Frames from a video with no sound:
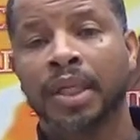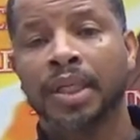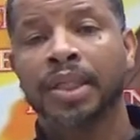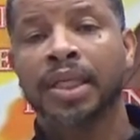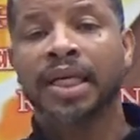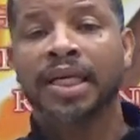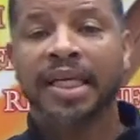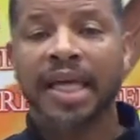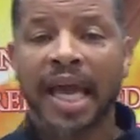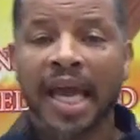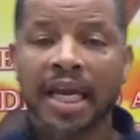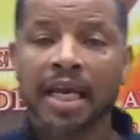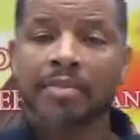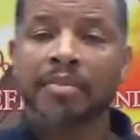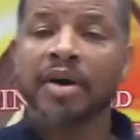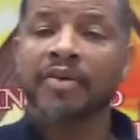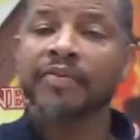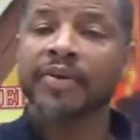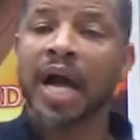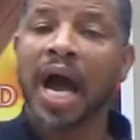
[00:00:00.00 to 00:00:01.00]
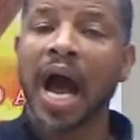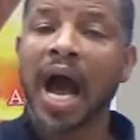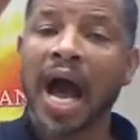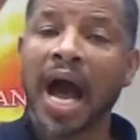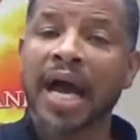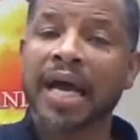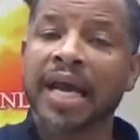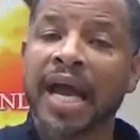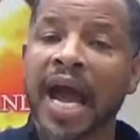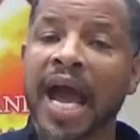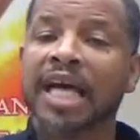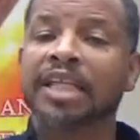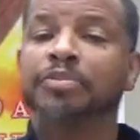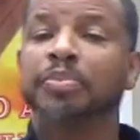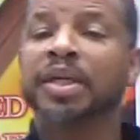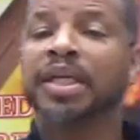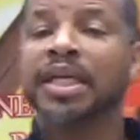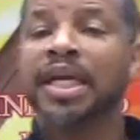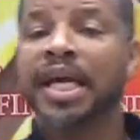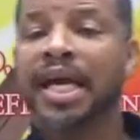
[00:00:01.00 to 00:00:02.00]
The kingdom of God has
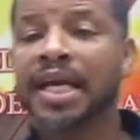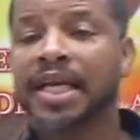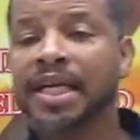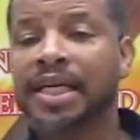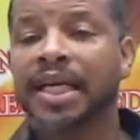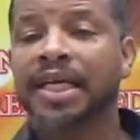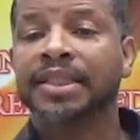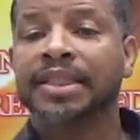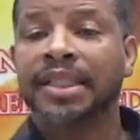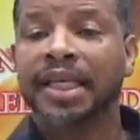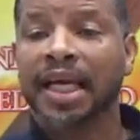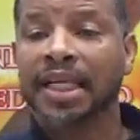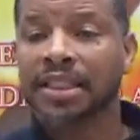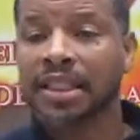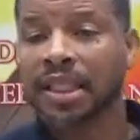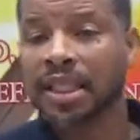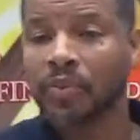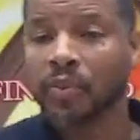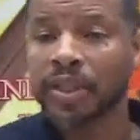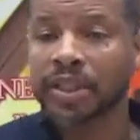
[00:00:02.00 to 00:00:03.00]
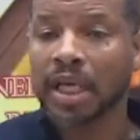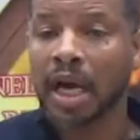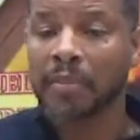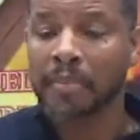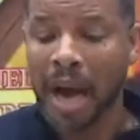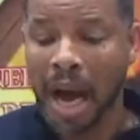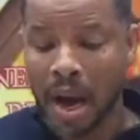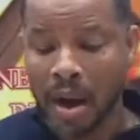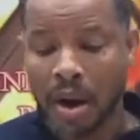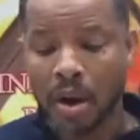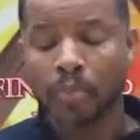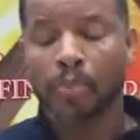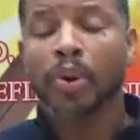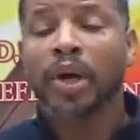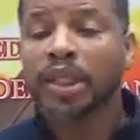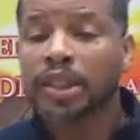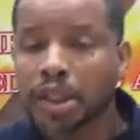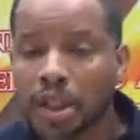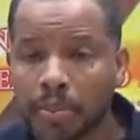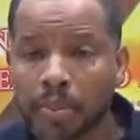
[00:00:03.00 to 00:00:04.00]
been hidden intentionally. We're talking about
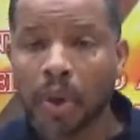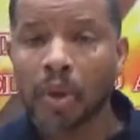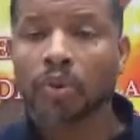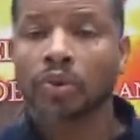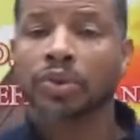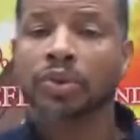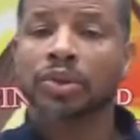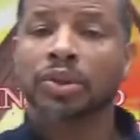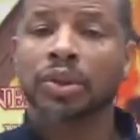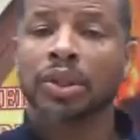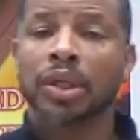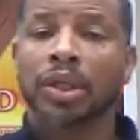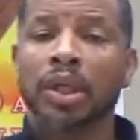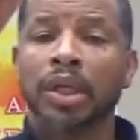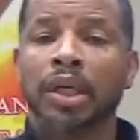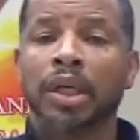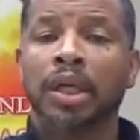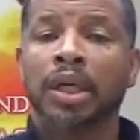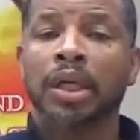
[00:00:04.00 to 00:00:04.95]
principles. Mm -hmm.